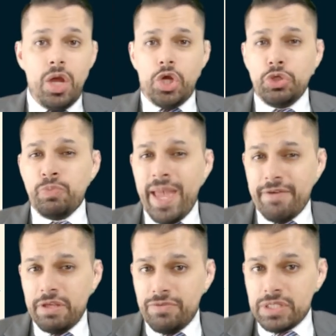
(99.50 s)
You may
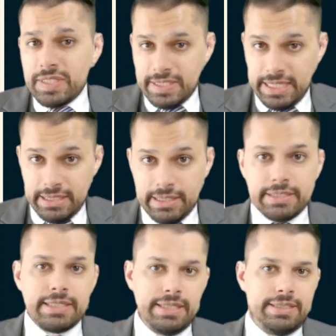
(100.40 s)
have even seen
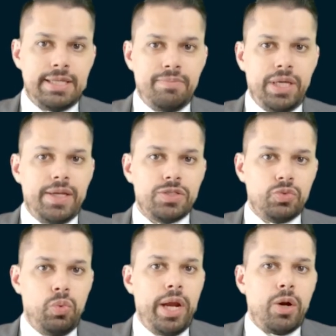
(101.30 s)
this in some
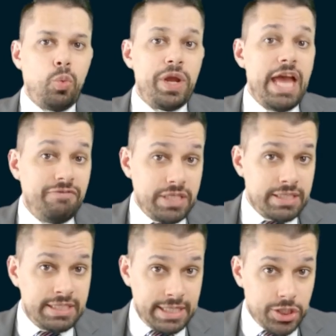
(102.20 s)
cases where we have
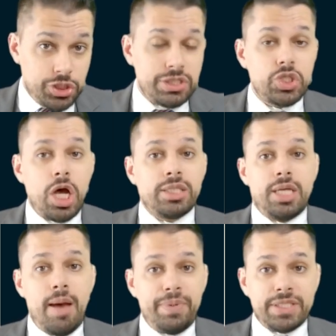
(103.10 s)
done sessions on
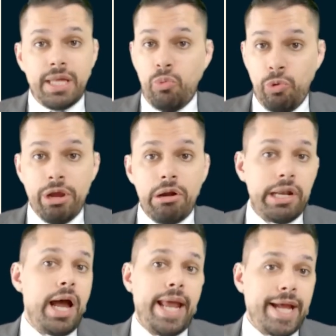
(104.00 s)
topics that we are
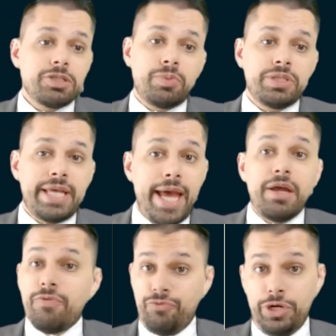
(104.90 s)
not experts at.
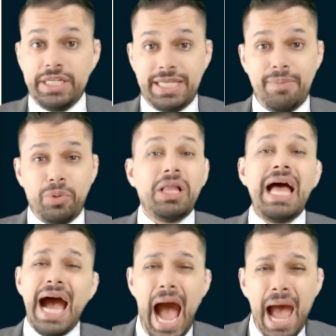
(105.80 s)
For example,
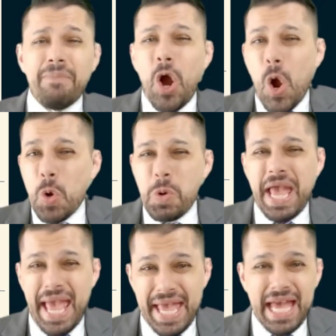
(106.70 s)
I'm
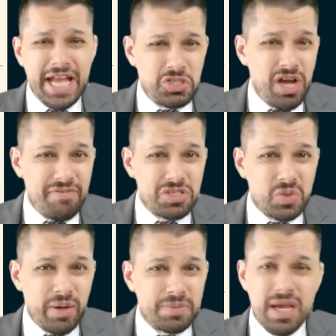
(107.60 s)
okay at
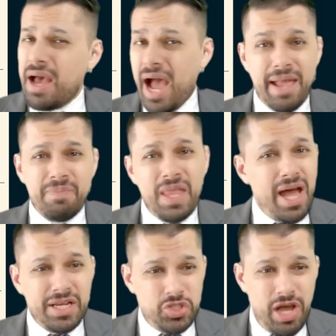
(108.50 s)
JavaScript. I am
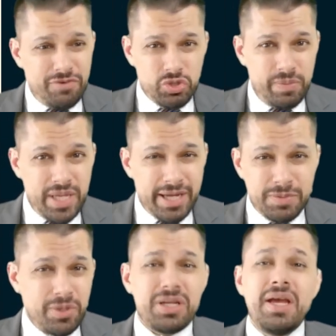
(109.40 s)
not a JavaScript
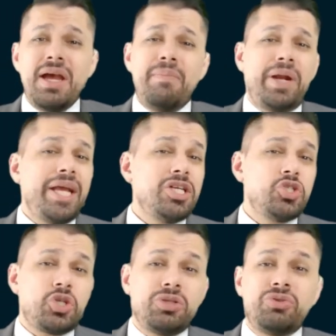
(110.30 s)
expert, but I can
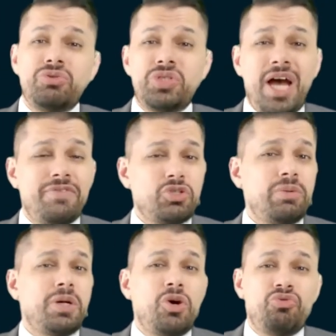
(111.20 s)
churn through
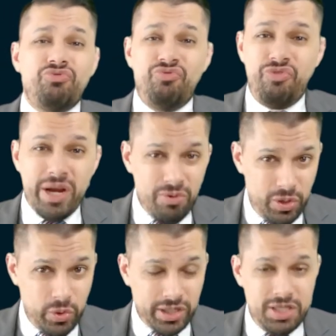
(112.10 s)
JavaScript code very
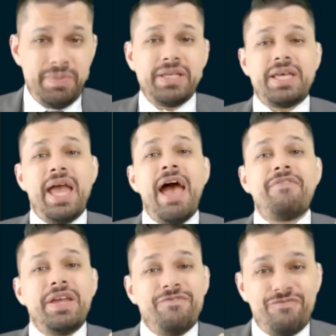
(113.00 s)
quickly because I have
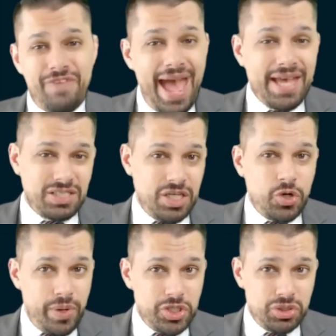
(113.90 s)
a fast
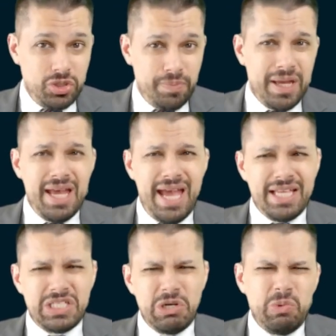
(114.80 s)
iteration loop.
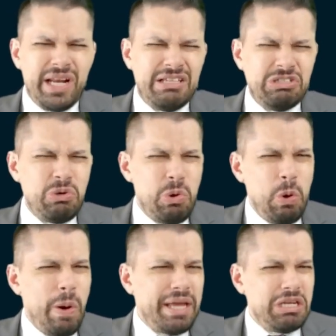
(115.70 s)
And so when I don't
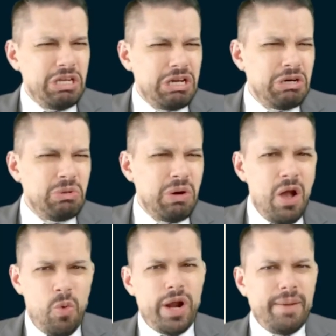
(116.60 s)
quite know
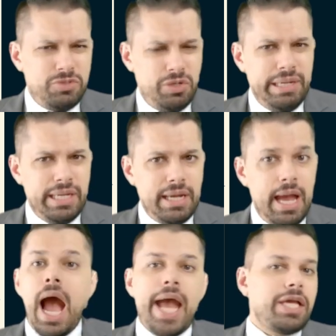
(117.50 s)
what I'm doing,
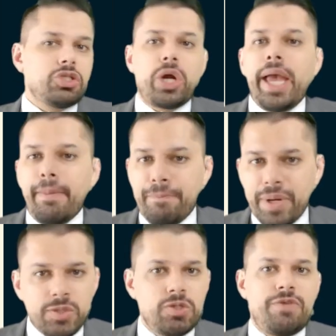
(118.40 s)
I can try a
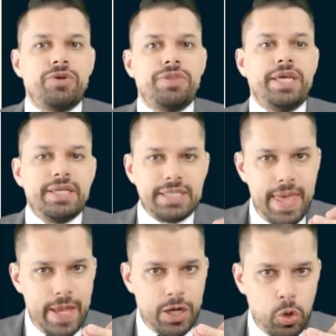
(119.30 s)
bunch of different things
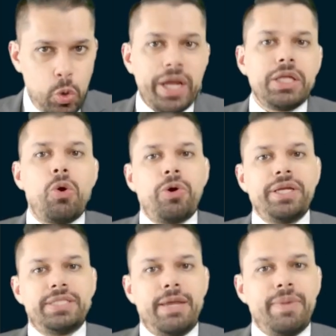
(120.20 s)
and then quickly
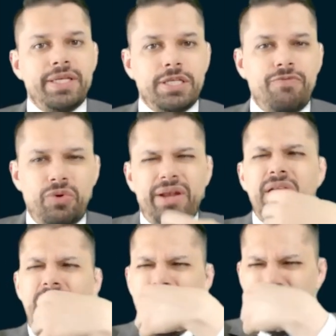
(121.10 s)
orientate myself around,
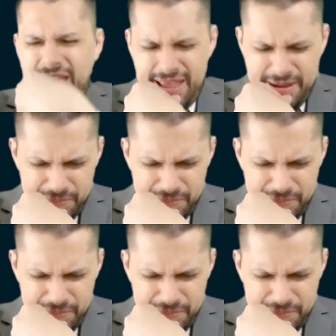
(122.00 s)
okay,